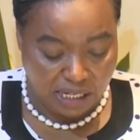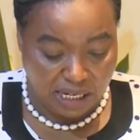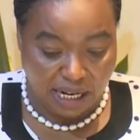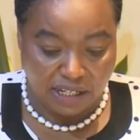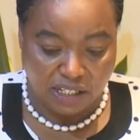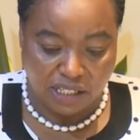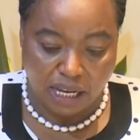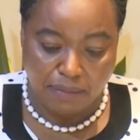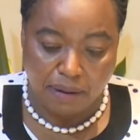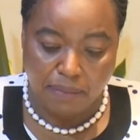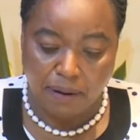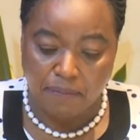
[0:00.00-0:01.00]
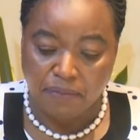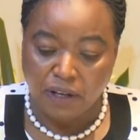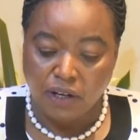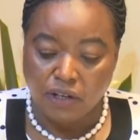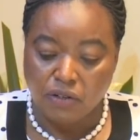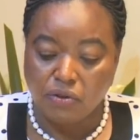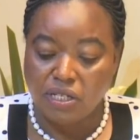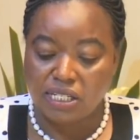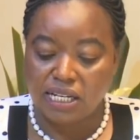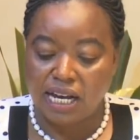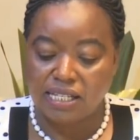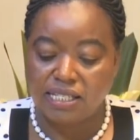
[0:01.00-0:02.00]
in Addis Ababa to
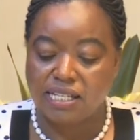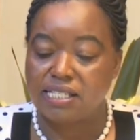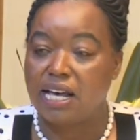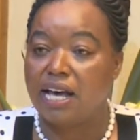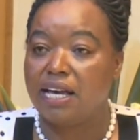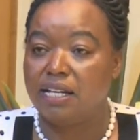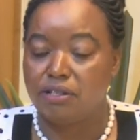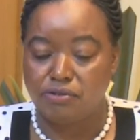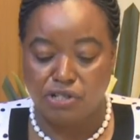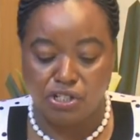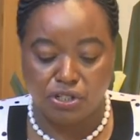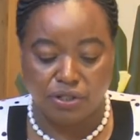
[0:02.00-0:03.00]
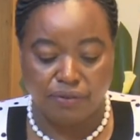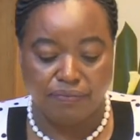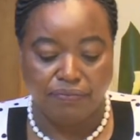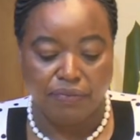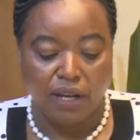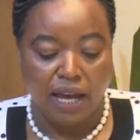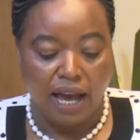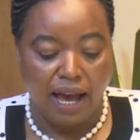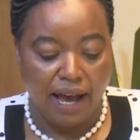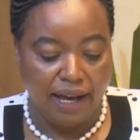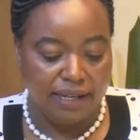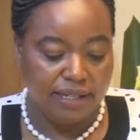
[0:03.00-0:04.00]
discuss the Sahel region
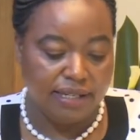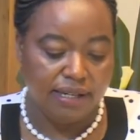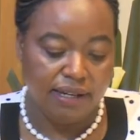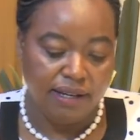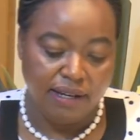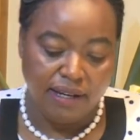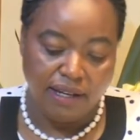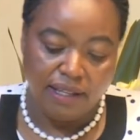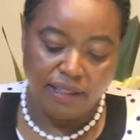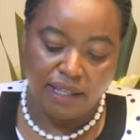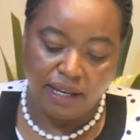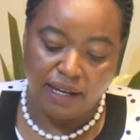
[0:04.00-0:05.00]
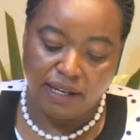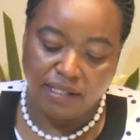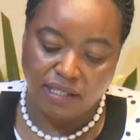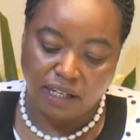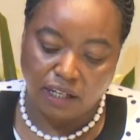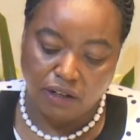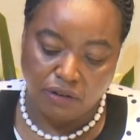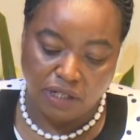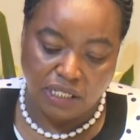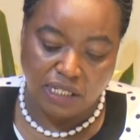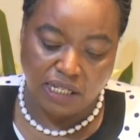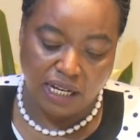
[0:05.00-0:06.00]
and the
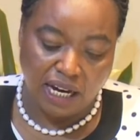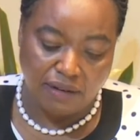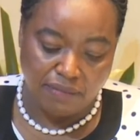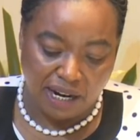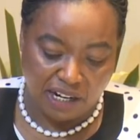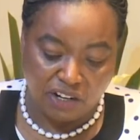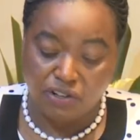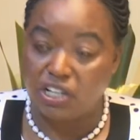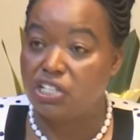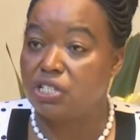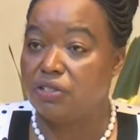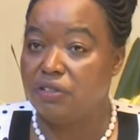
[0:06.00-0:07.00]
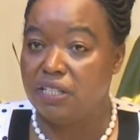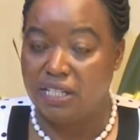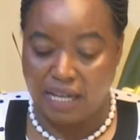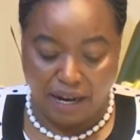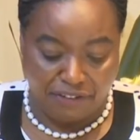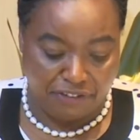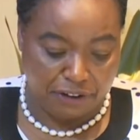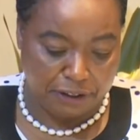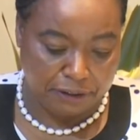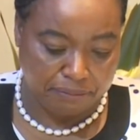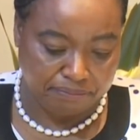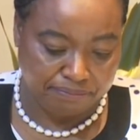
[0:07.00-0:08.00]
security and migration in
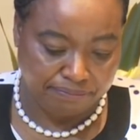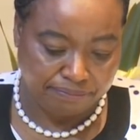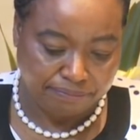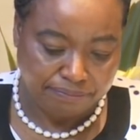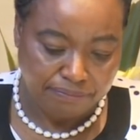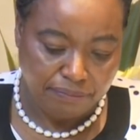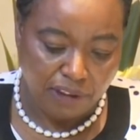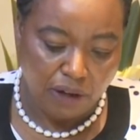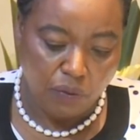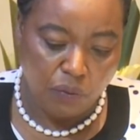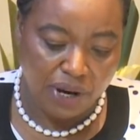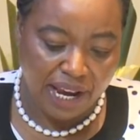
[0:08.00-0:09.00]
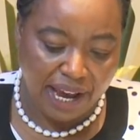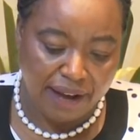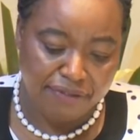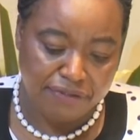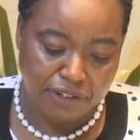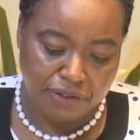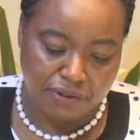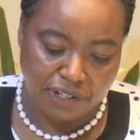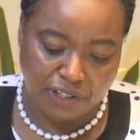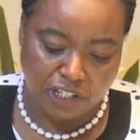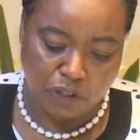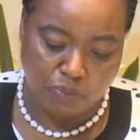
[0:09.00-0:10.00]
Africa. We have,
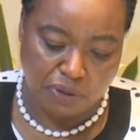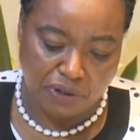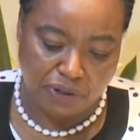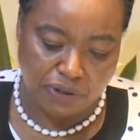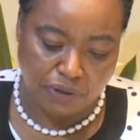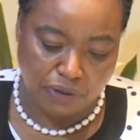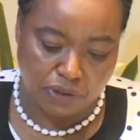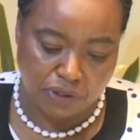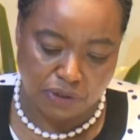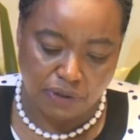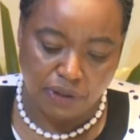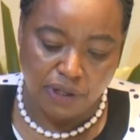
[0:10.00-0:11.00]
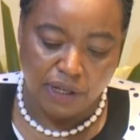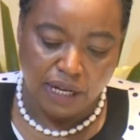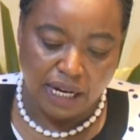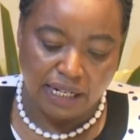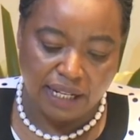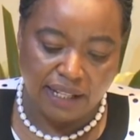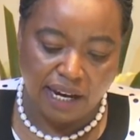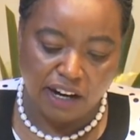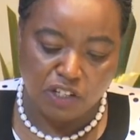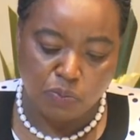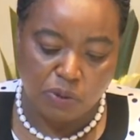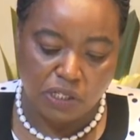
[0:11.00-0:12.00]
during this period also, under the
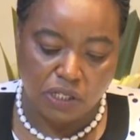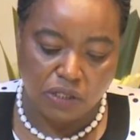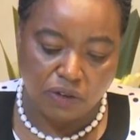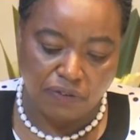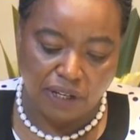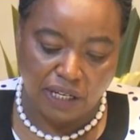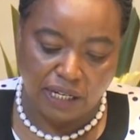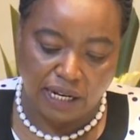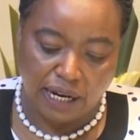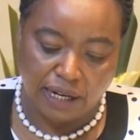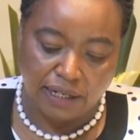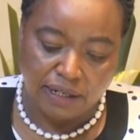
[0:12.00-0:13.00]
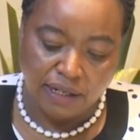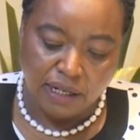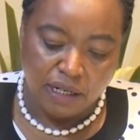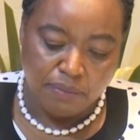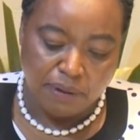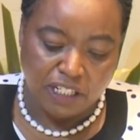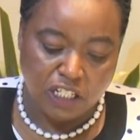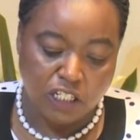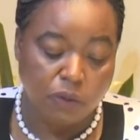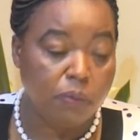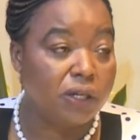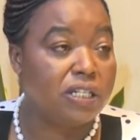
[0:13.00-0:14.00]
auspices of IGAD,
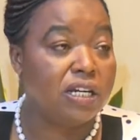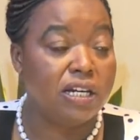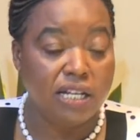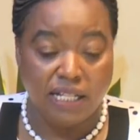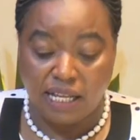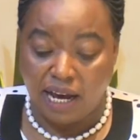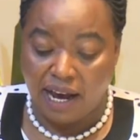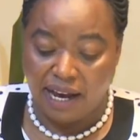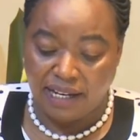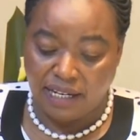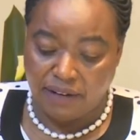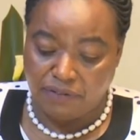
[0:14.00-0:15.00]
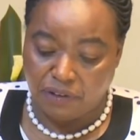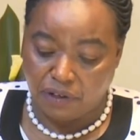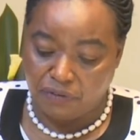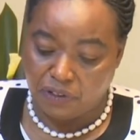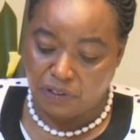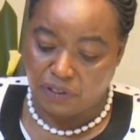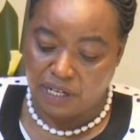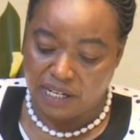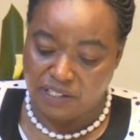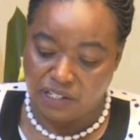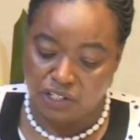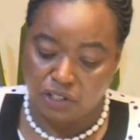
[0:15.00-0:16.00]
participated in the high-level
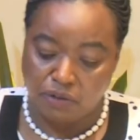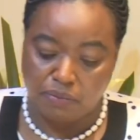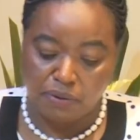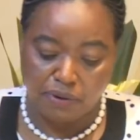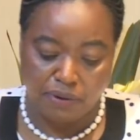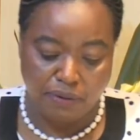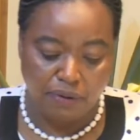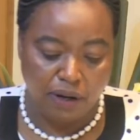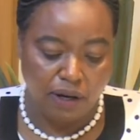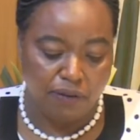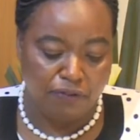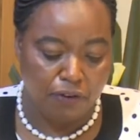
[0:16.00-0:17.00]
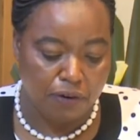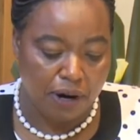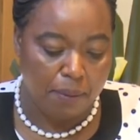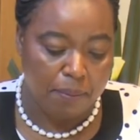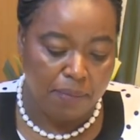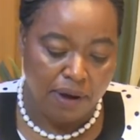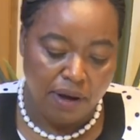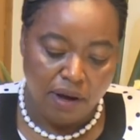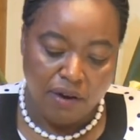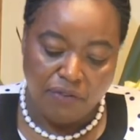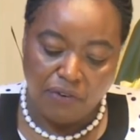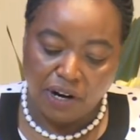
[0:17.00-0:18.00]
revitalization pro, uh, forum
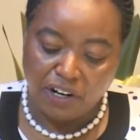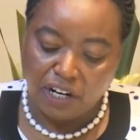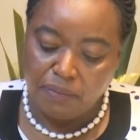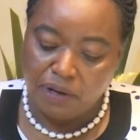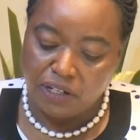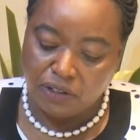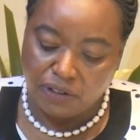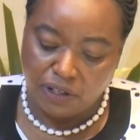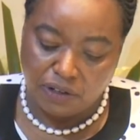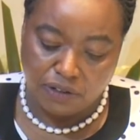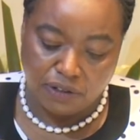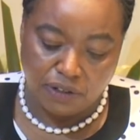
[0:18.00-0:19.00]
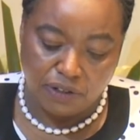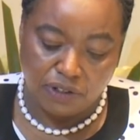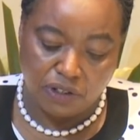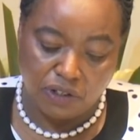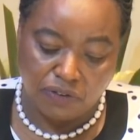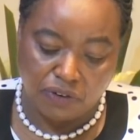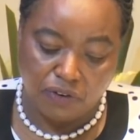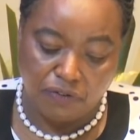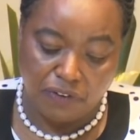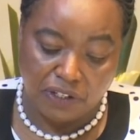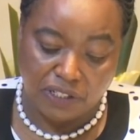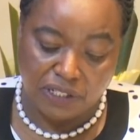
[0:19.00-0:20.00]
for agreement on the resolution of
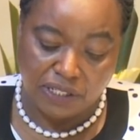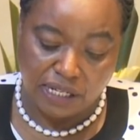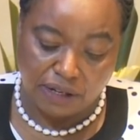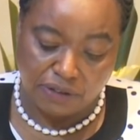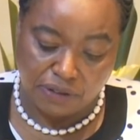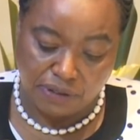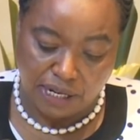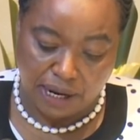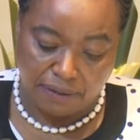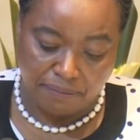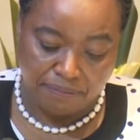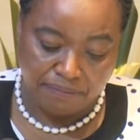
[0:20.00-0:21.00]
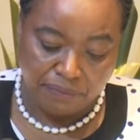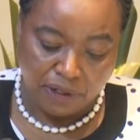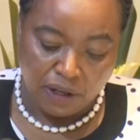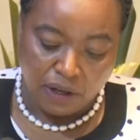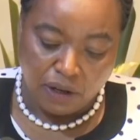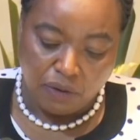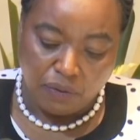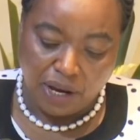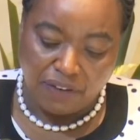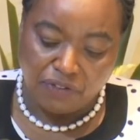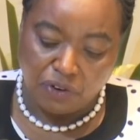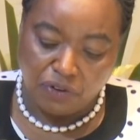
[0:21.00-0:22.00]
conflict in South Sudan. We
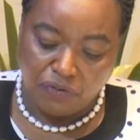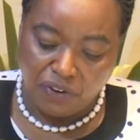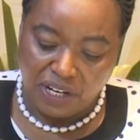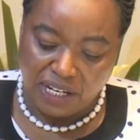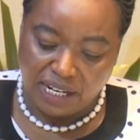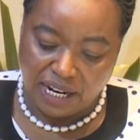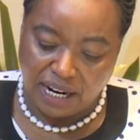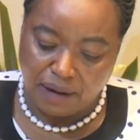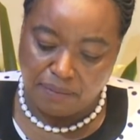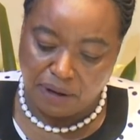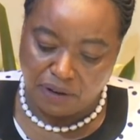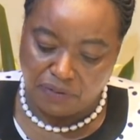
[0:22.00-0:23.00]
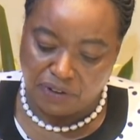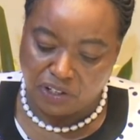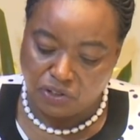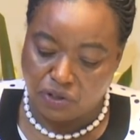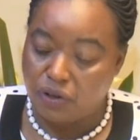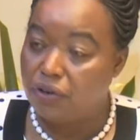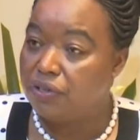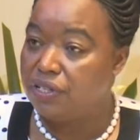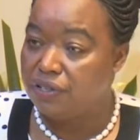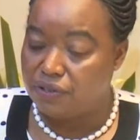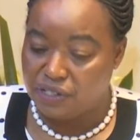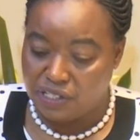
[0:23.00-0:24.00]
have convened a number of
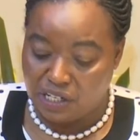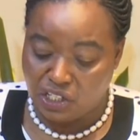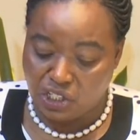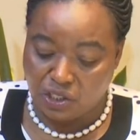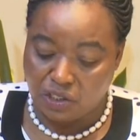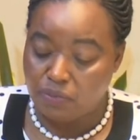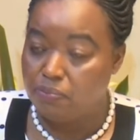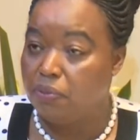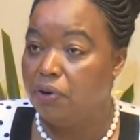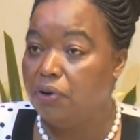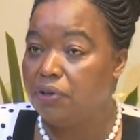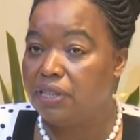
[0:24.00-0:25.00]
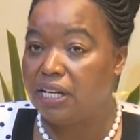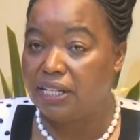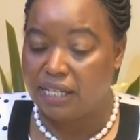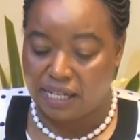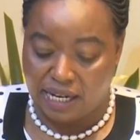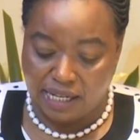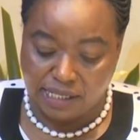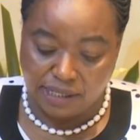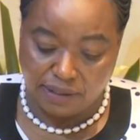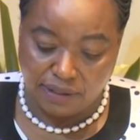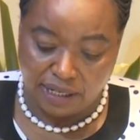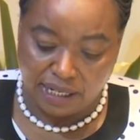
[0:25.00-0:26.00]
extraordinary sessions, both at the
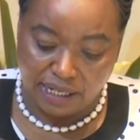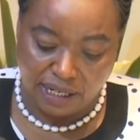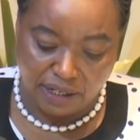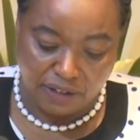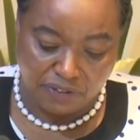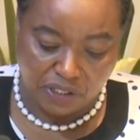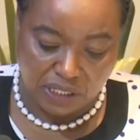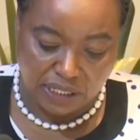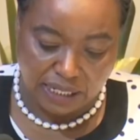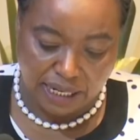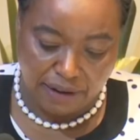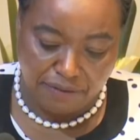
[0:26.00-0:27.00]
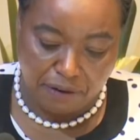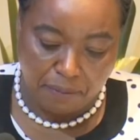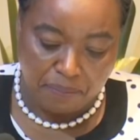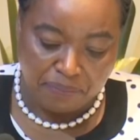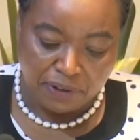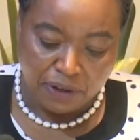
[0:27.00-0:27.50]
council and head of state level,